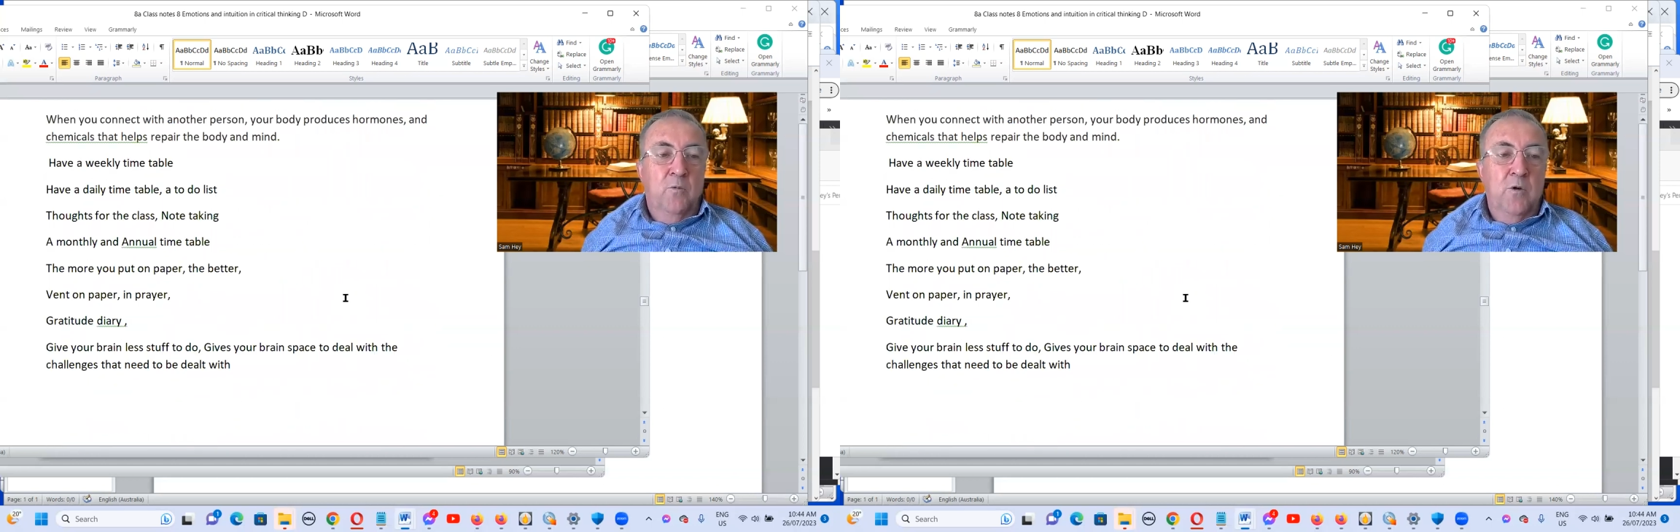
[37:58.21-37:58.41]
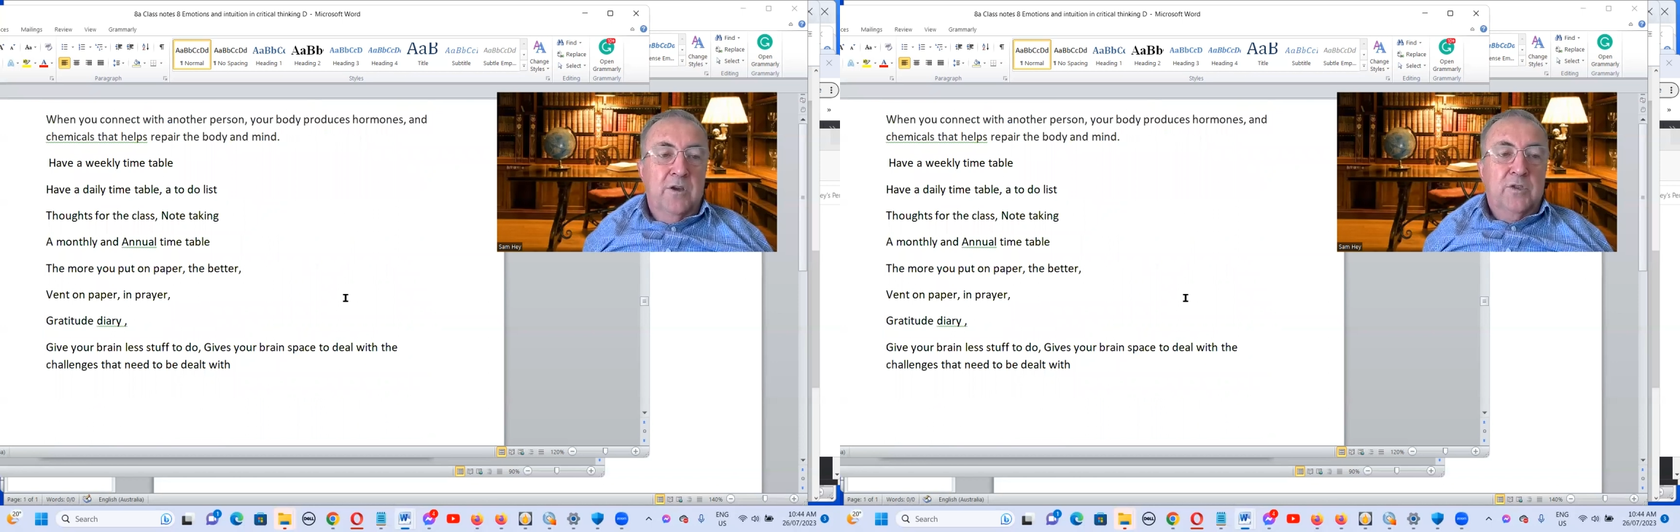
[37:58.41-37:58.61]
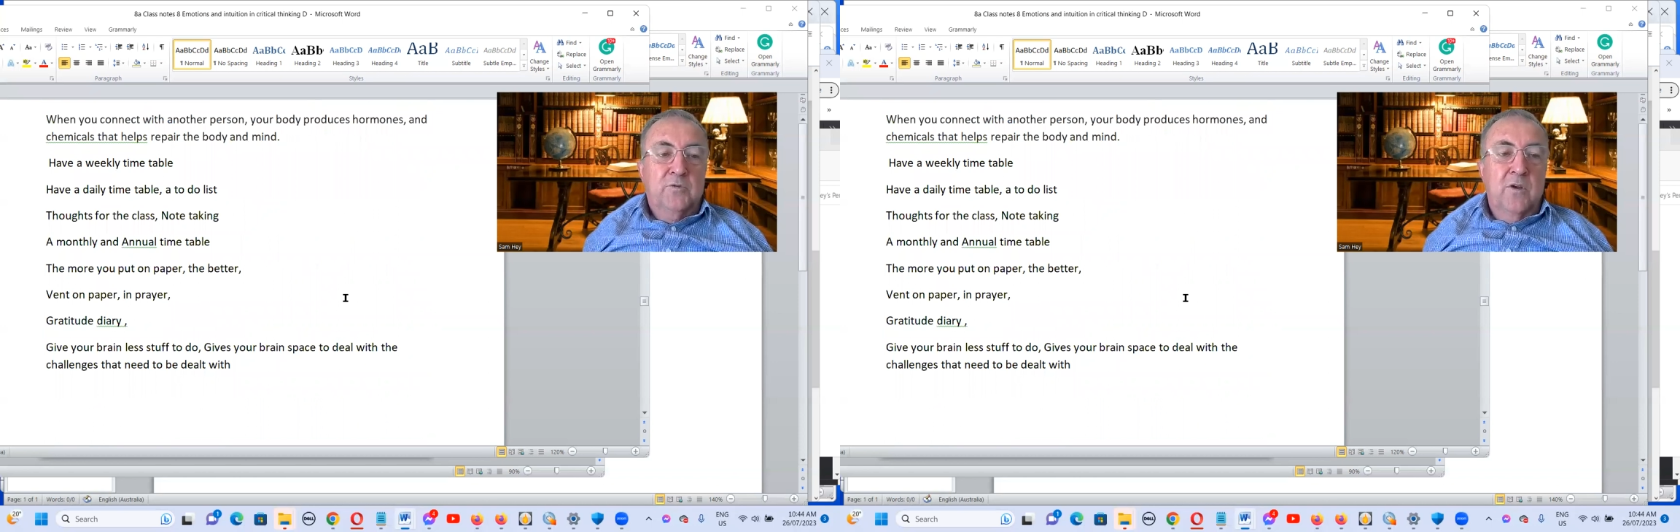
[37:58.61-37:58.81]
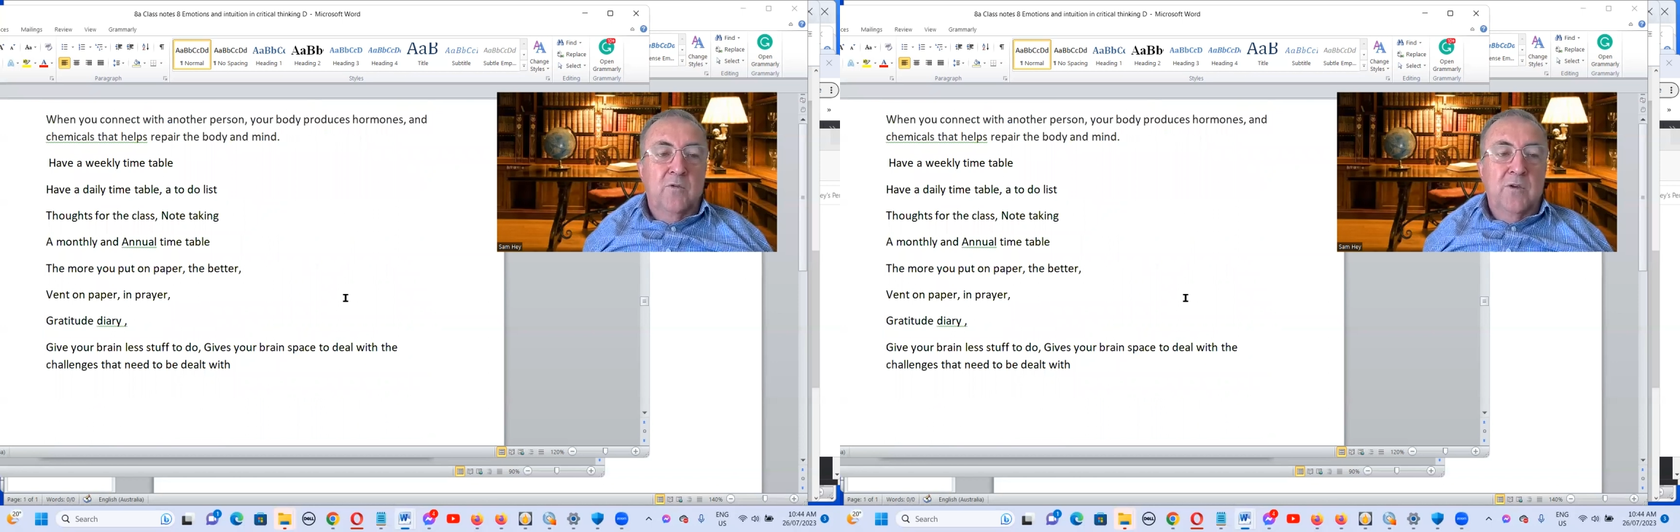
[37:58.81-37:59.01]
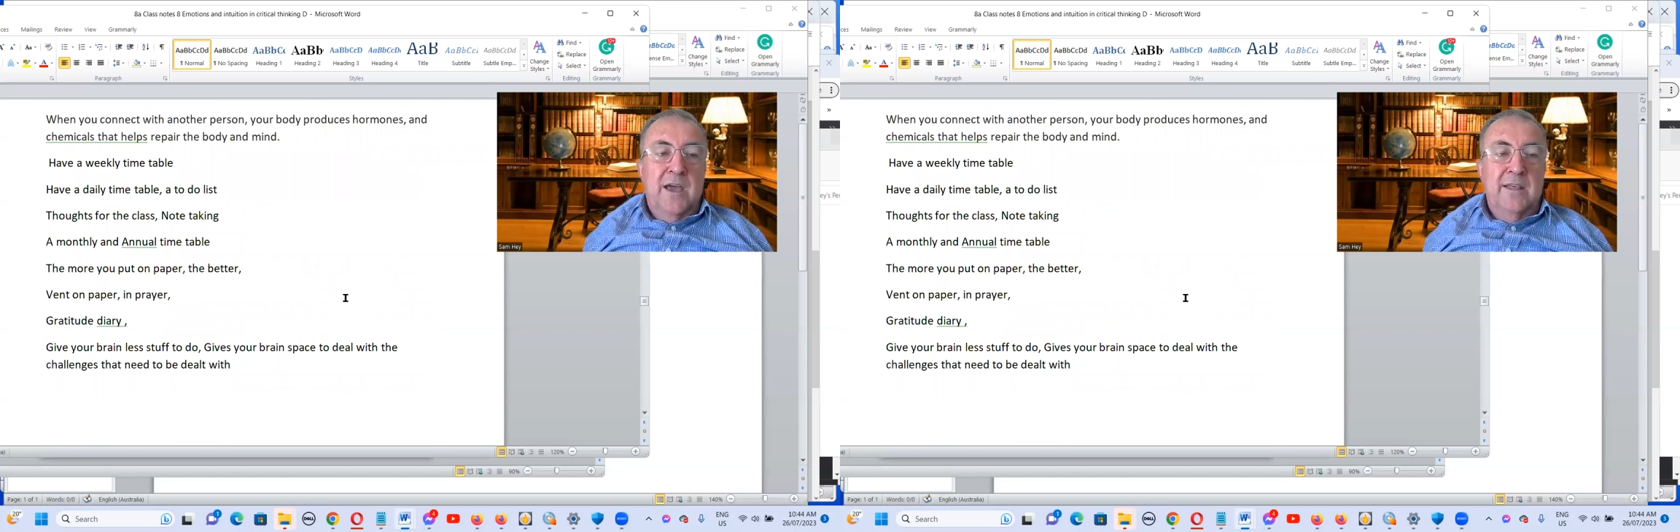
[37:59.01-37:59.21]
Work
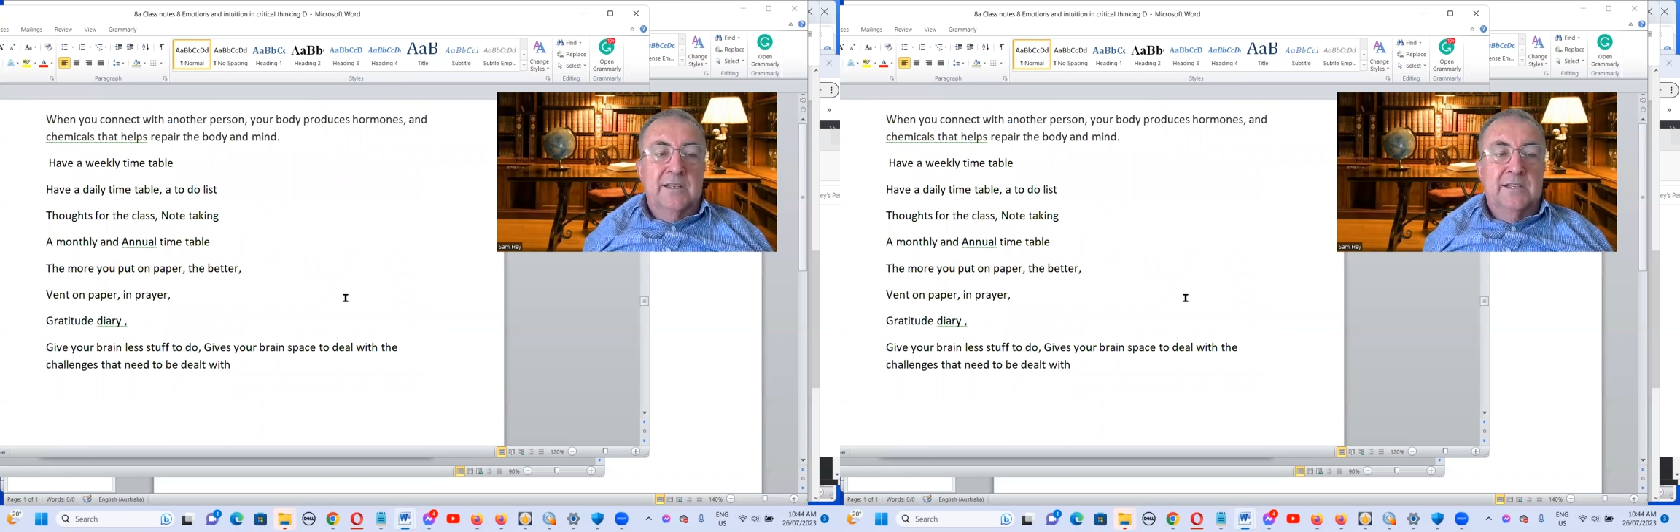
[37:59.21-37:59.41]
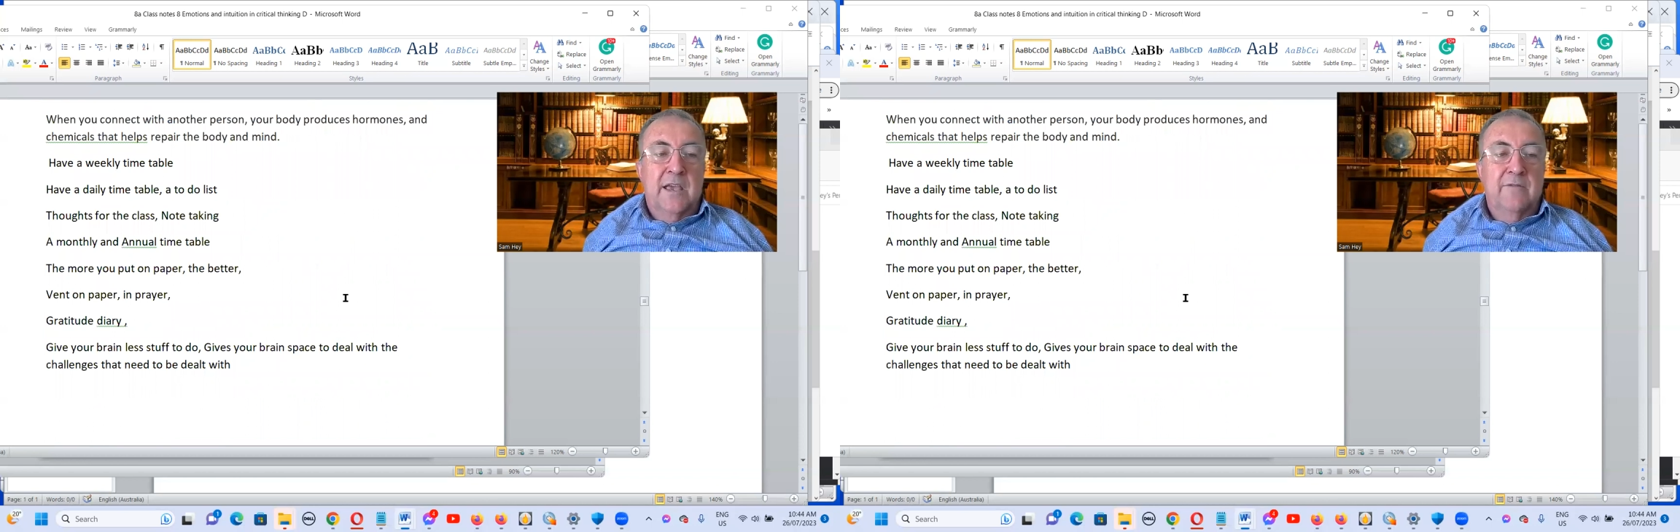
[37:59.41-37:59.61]
through with others.